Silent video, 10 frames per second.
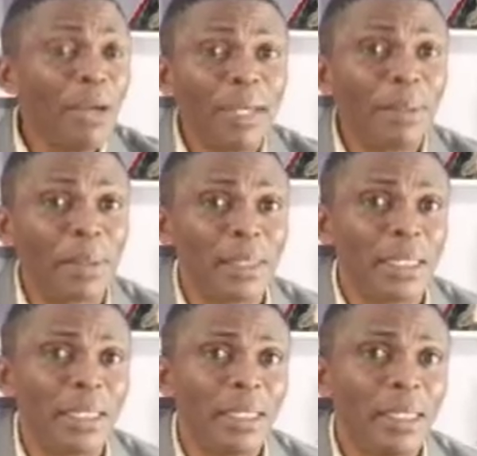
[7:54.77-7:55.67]
marry the
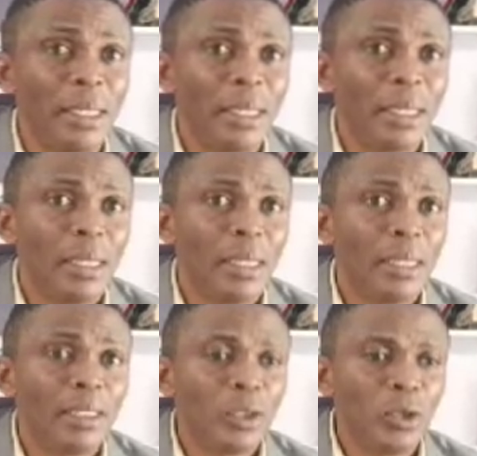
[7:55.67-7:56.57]
person.
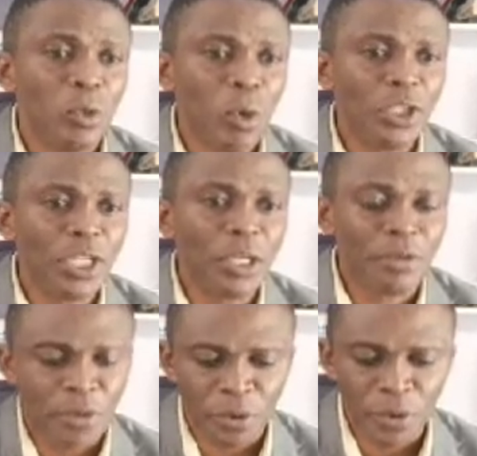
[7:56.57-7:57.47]
So watch out
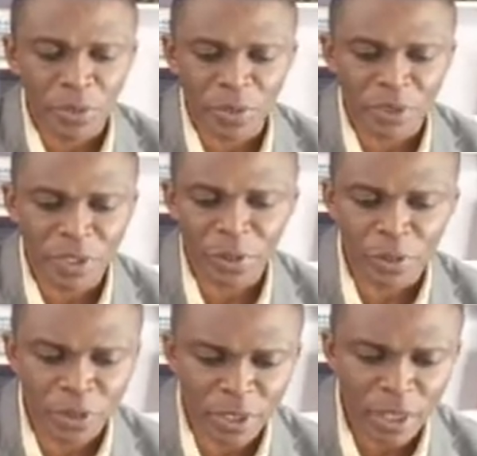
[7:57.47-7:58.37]
for those prophetic
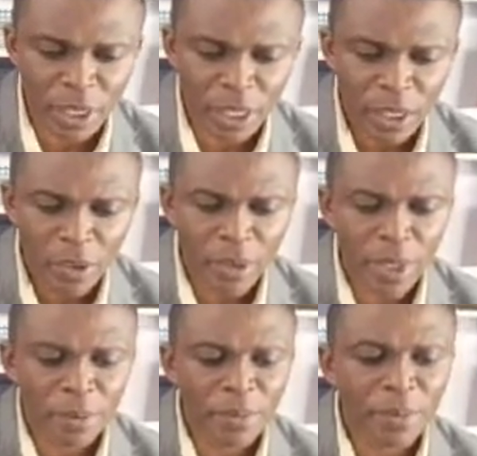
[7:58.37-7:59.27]
words.
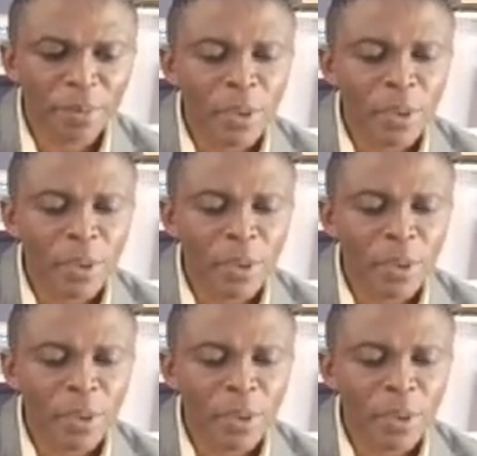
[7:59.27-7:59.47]
Okay?